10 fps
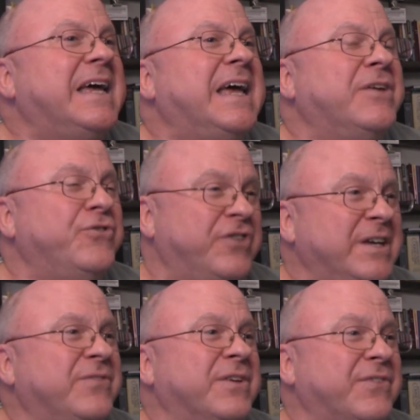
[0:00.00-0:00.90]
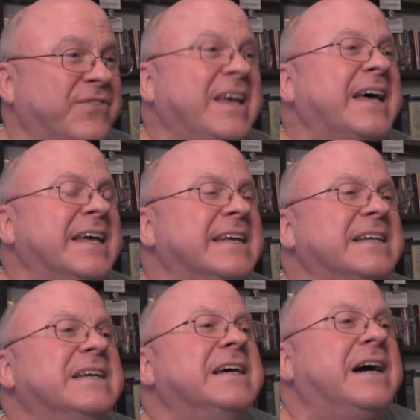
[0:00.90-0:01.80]
And Jesus said,
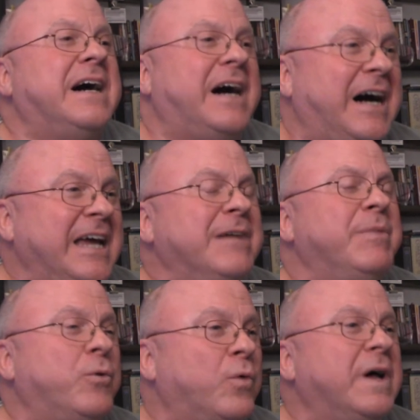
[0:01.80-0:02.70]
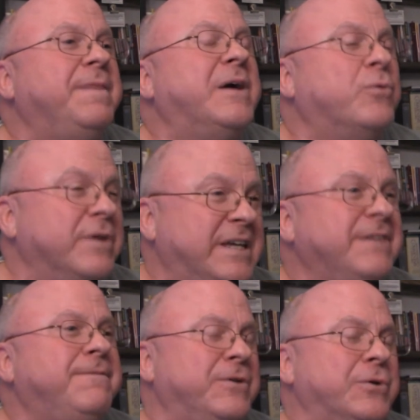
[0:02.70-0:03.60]
"I am the one that will
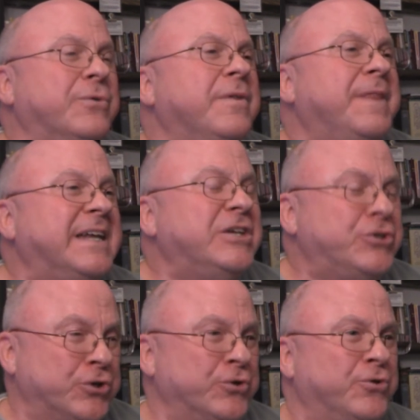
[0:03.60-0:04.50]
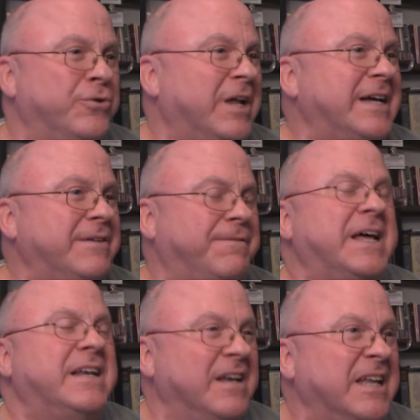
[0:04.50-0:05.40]
give you that eternal life,
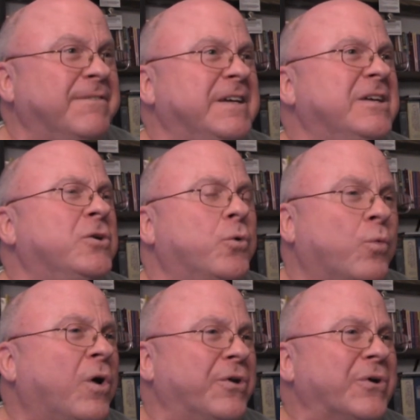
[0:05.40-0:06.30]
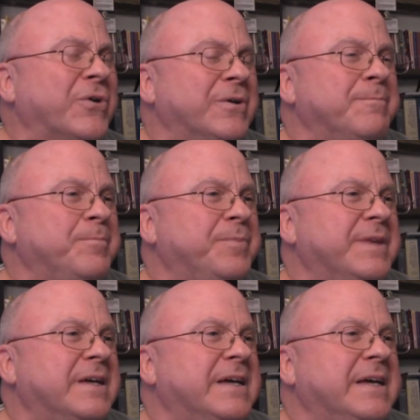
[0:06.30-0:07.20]
that living water."
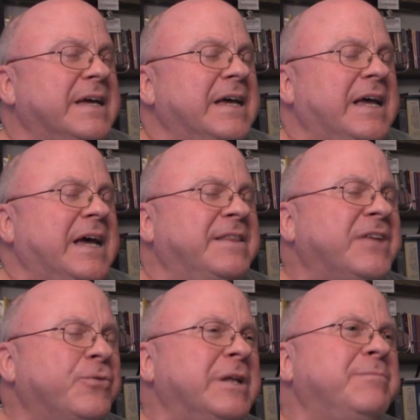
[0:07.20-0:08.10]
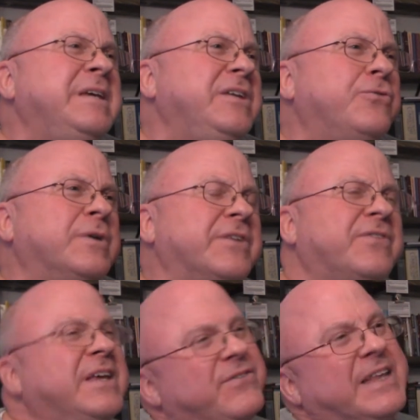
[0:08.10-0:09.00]
And that's what it means when it
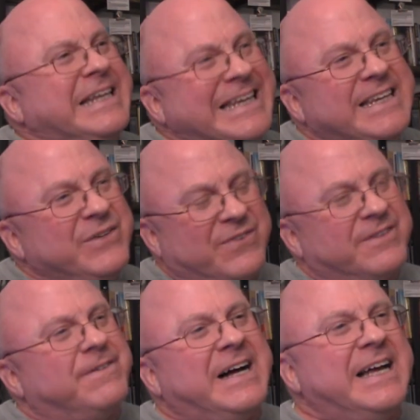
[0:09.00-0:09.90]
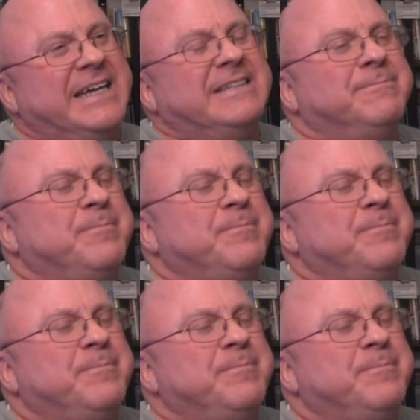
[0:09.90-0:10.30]
says that He is the vine.